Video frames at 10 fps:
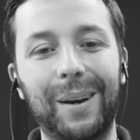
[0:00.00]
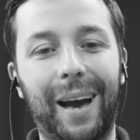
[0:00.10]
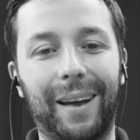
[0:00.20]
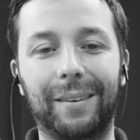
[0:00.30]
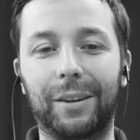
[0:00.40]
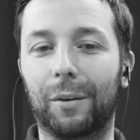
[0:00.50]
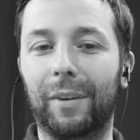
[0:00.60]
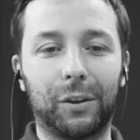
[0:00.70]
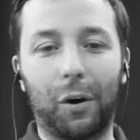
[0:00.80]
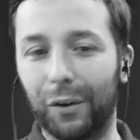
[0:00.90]
And, you know,
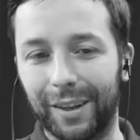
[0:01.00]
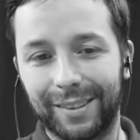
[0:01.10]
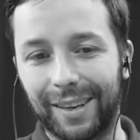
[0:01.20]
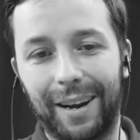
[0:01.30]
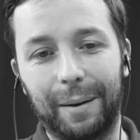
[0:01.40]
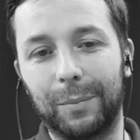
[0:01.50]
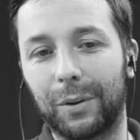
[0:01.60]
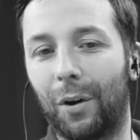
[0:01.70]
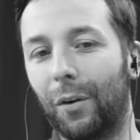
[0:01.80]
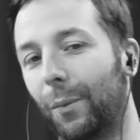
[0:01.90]
Victorian
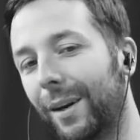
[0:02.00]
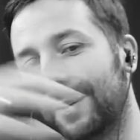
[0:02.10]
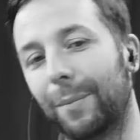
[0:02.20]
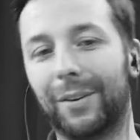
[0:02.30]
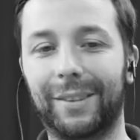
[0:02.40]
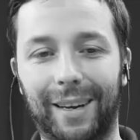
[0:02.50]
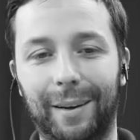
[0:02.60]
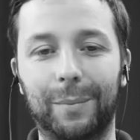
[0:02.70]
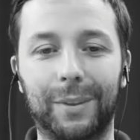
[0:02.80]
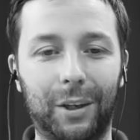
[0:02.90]
times all the way to modern times.